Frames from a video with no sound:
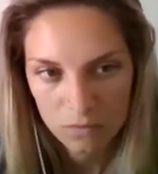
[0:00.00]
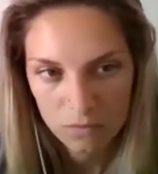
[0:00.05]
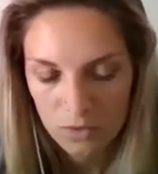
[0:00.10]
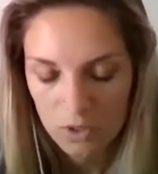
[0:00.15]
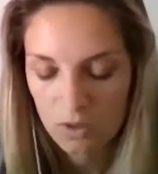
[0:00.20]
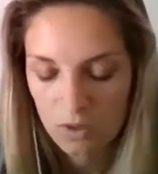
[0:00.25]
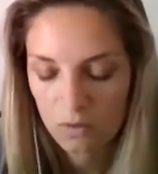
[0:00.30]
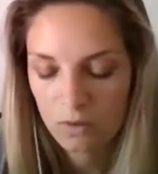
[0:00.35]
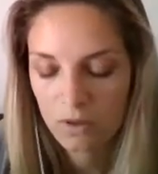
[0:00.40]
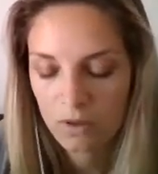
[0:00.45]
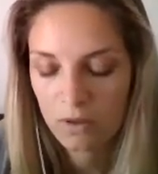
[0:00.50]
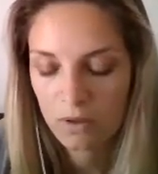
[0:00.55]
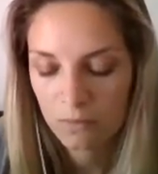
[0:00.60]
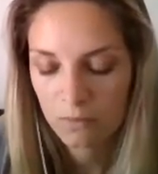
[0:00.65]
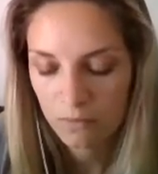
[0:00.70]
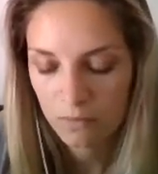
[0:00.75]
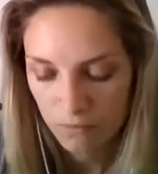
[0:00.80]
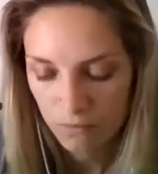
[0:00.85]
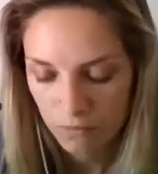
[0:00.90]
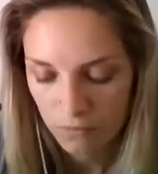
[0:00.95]
Okay.
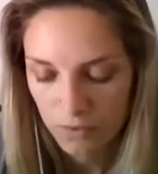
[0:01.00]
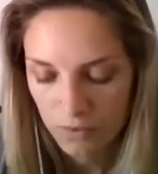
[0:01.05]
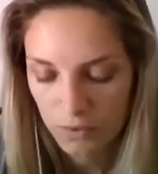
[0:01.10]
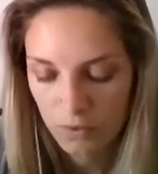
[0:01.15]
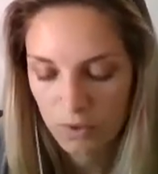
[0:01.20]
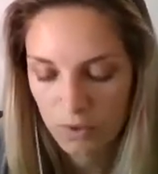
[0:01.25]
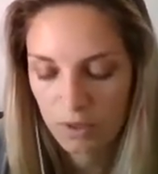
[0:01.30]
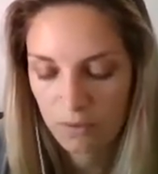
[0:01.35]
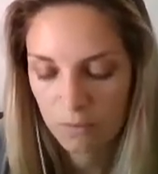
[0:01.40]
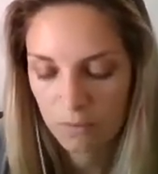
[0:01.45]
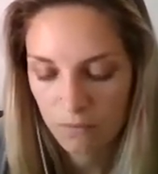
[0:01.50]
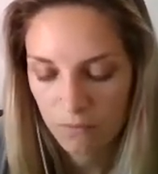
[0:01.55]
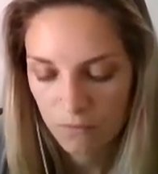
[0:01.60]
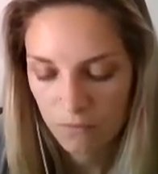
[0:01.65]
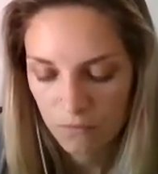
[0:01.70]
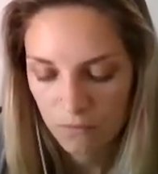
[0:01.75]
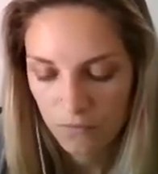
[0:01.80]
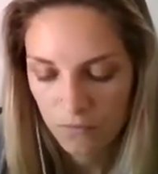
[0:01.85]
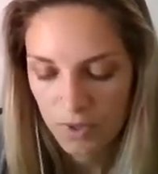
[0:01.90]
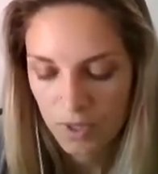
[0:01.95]
Okay.
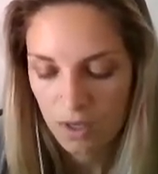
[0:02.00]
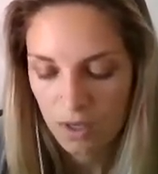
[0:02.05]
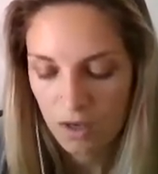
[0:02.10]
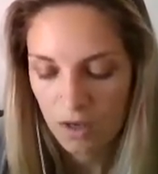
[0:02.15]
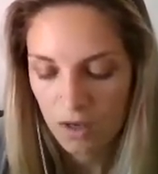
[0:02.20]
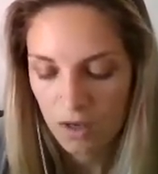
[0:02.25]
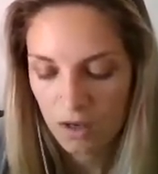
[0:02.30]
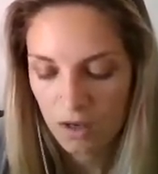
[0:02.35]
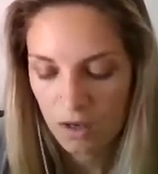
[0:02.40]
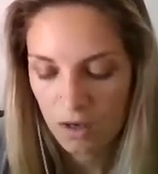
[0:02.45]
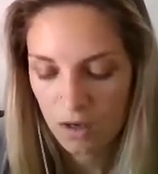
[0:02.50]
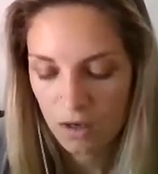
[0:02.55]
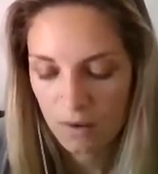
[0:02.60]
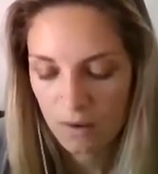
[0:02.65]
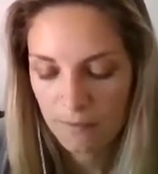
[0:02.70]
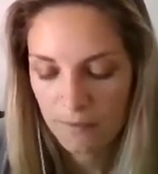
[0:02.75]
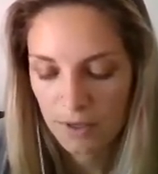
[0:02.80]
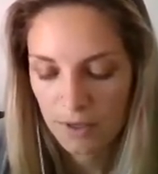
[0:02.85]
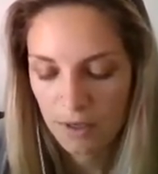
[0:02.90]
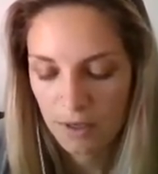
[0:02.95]

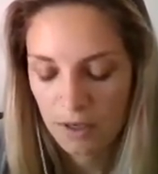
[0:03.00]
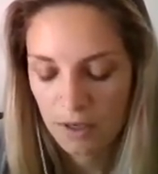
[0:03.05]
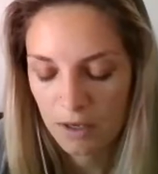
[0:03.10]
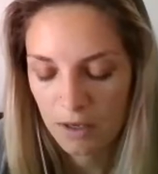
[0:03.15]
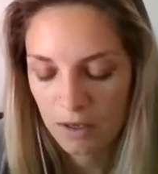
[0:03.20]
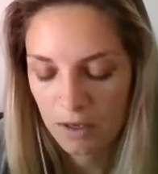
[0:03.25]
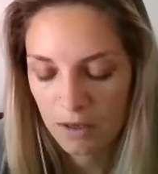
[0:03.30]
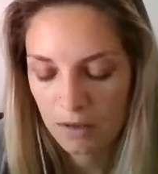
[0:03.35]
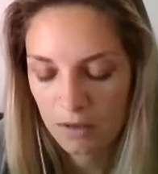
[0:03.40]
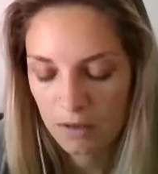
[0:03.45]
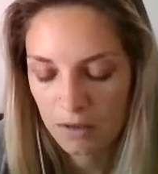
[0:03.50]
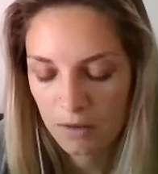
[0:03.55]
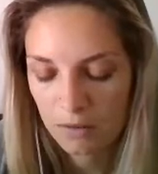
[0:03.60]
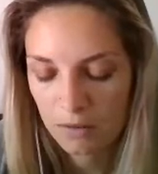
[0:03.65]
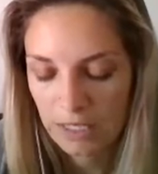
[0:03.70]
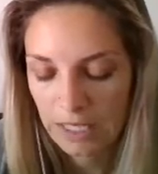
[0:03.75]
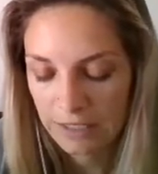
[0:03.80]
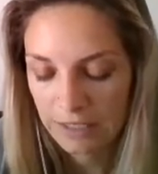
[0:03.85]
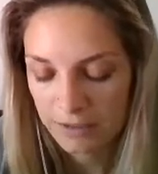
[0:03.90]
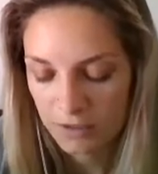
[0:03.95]
And
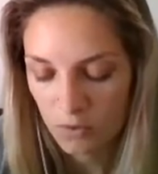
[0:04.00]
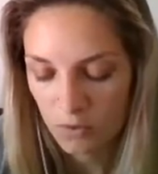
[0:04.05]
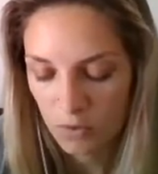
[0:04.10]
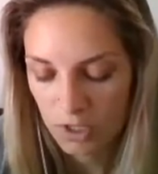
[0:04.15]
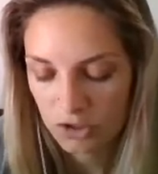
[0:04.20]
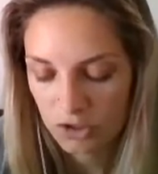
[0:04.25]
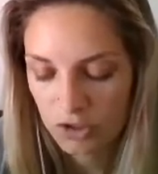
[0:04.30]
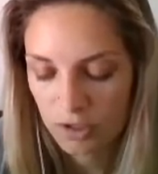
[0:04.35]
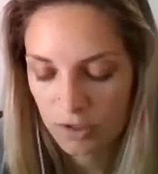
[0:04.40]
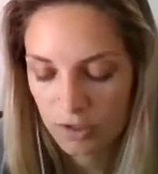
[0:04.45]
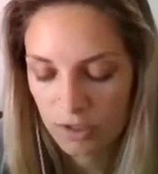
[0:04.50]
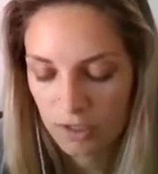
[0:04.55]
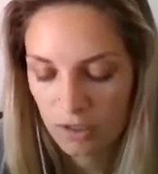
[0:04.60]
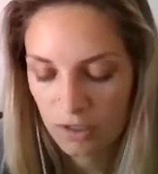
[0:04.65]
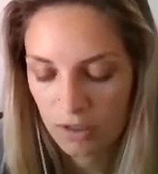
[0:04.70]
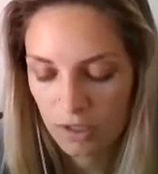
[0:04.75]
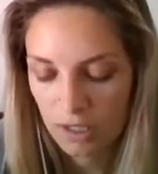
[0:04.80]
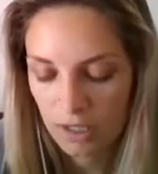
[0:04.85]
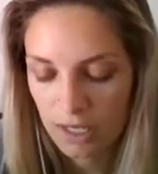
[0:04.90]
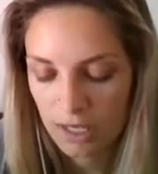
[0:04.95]
last question that
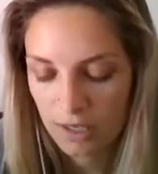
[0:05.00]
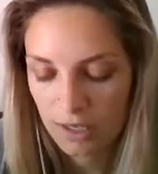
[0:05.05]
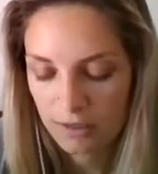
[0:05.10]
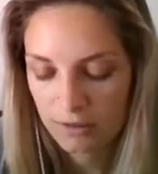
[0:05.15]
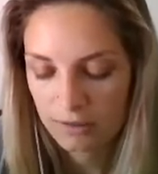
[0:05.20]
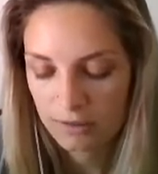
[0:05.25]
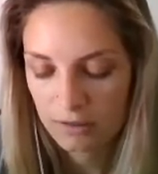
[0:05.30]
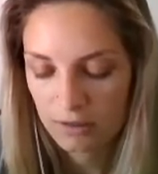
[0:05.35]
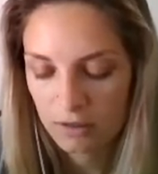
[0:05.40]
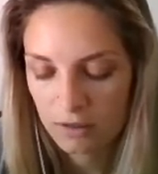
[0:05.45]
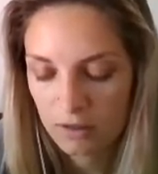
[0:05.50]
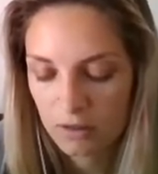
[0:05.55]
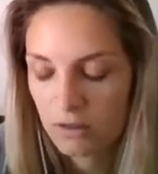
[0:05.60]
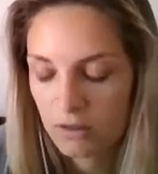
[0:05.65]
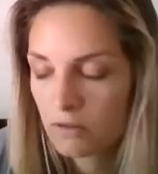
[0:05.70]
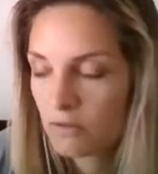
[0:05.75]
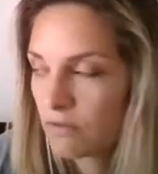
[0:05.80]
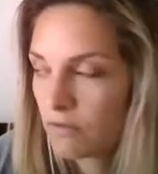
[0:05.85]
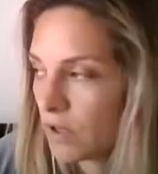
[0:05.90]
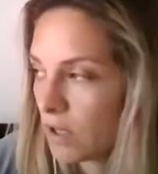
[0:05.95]
I'll ask.
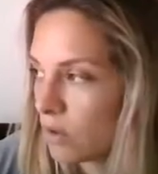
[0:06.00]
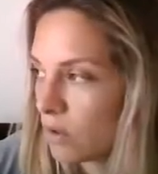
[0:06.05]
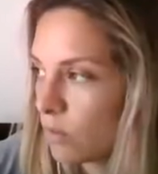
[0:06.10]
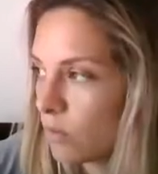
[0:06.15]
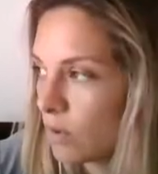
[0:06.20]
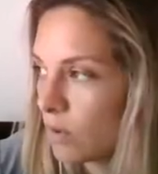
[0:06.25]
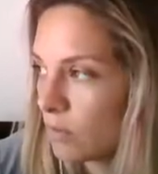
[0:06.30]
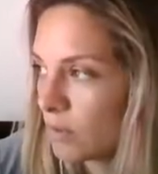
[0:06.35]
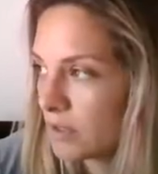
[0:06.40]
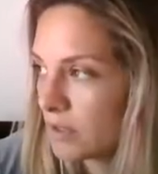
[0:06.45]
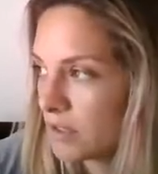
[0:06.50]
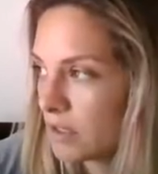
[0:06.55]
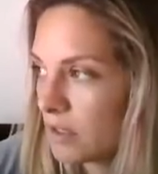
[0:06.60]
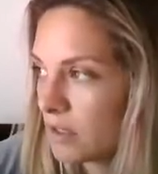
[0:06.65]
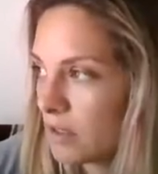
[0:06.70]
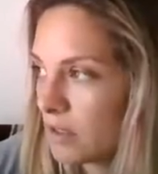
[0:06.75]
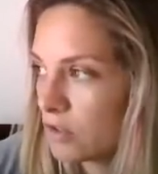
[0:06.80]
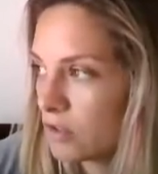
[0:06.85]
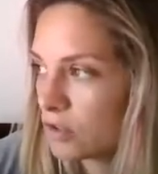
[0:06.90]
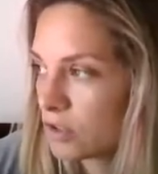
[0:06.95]
Fuck, what was
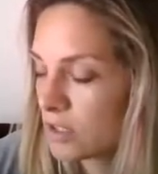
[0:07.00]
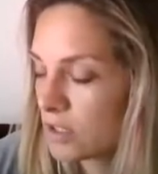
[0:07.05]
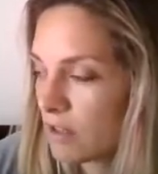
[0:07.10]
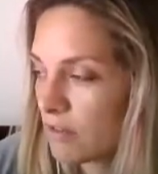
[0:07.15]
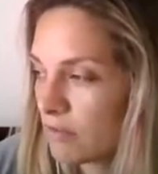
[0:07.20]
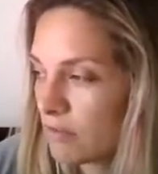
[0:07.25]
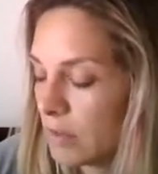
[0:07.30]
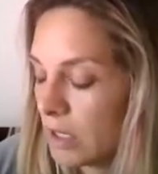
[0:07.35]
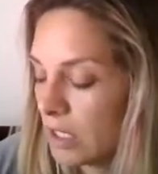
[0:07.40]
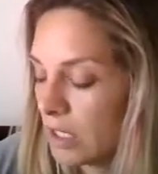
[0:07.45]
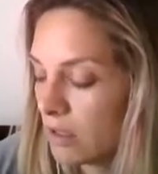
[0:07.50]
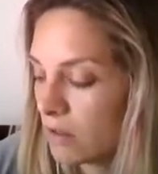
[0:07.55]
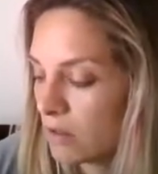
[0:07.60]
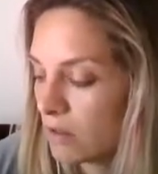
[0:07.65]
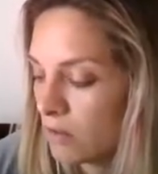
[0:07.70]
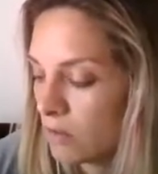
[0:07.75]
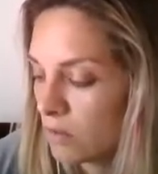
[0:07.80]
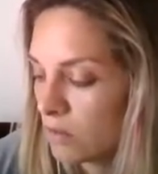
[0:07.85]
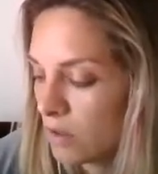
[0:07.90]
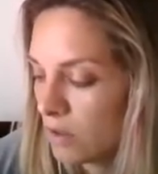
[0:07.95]
it? It just left me.
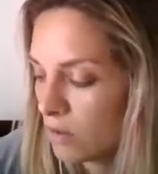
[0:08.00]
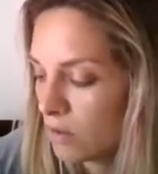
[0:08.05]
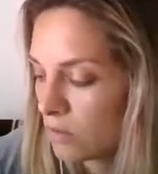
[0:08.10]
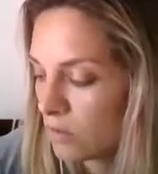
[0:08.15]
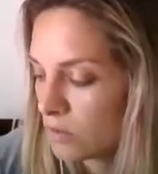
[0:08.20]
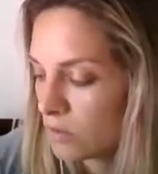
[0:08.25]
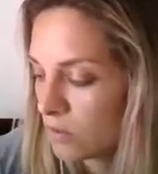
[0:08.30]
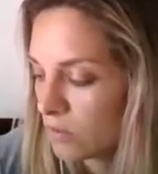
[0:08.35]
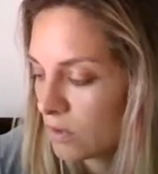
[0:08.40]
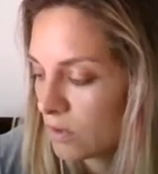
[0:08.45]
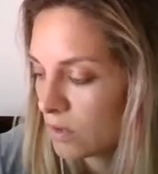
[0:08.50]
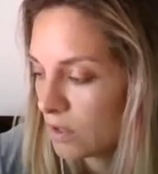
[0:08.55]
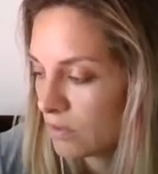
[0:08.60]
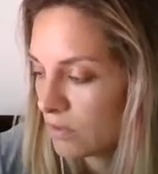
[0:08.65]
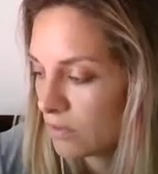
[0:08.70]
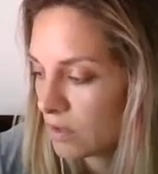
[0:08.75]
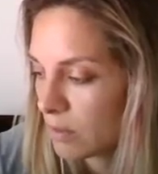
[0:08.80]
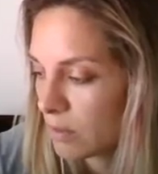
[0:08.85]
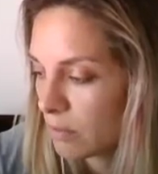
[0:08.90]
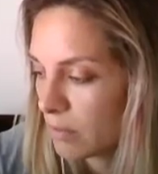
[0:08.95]
Oh no, don't leave.
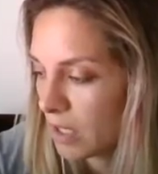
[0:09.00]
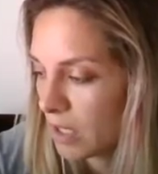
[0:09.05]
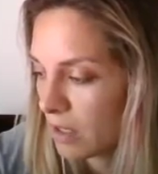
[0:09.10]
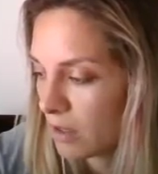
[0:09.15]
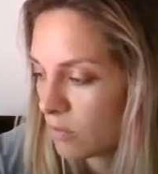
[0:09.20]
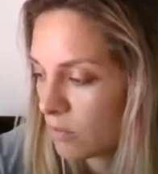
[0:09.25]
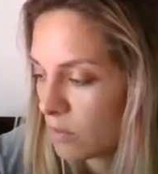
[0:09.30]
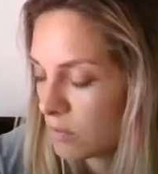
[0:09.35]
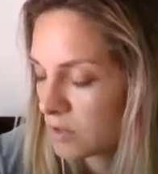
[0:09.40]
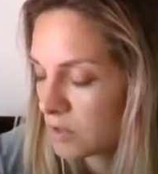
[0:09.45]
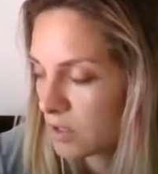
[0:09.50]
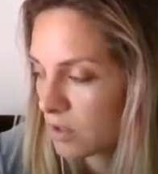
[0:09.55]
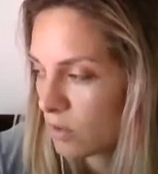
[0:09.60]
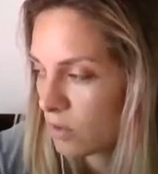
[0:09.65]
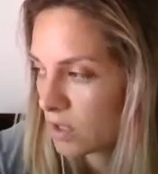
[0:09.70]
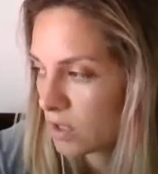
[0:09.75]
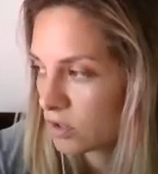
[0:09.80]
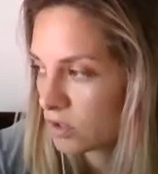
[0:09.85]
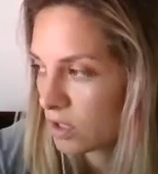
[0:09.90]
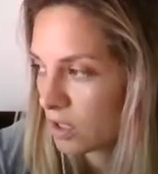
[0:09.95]
Come back. What was the
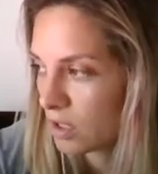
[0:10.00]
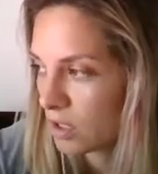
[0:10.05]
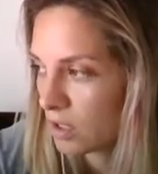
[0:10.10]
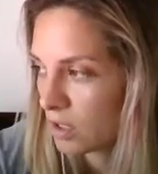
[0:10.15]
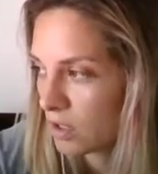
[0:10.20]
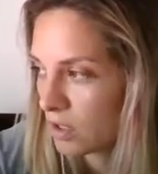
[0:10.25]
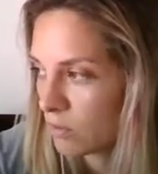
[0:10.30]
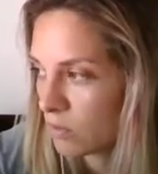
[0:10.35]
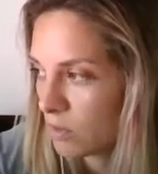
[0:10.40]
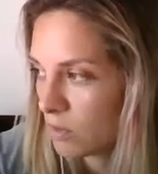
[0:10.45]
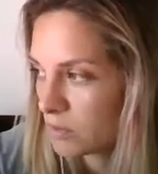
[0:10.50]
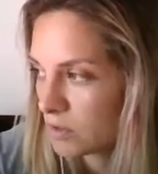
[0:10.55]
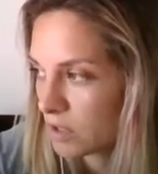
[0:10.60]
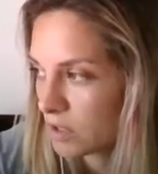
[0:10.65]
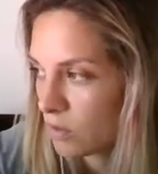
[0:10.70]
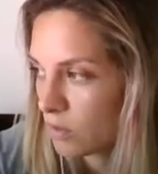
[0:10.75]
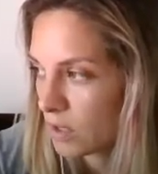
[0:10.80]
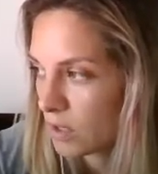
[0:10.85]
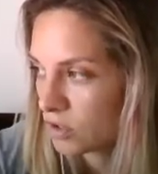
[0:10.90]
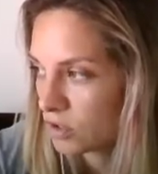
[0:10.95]
question? What was the
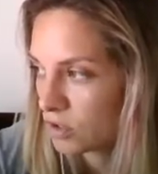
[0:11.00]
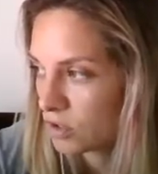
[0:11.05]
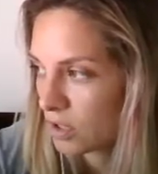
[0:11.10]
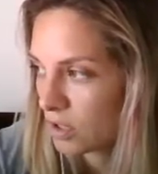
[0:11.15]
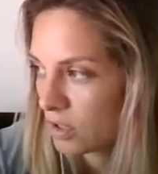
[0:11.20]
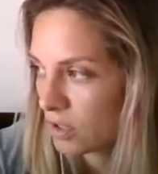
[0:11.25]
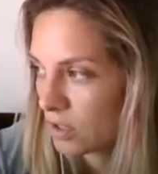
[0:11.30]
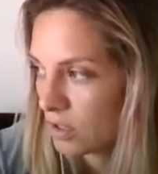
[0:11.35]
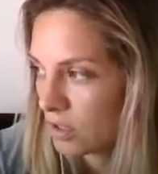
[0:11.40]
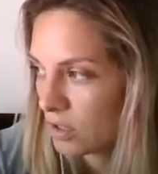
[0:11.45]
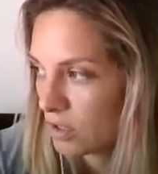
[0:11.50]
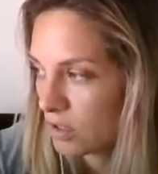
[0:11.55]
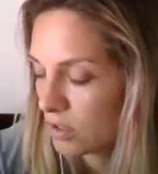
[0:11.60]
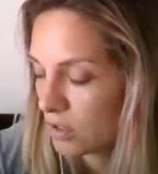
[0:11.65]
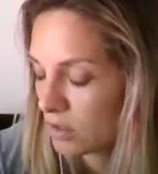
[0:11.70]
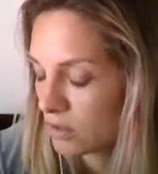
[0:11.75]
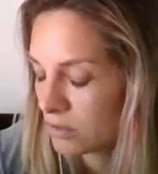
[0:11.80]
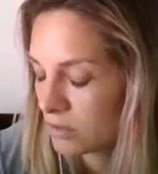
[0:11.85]
question?